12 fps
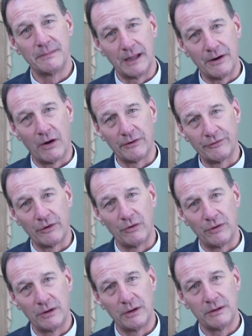And
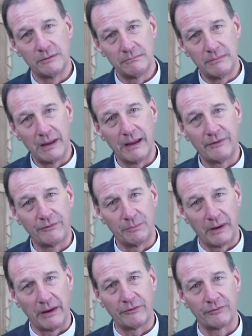also make
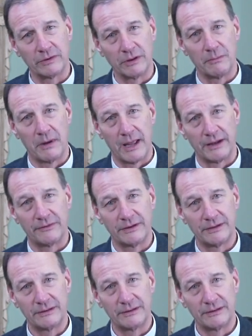space for lament.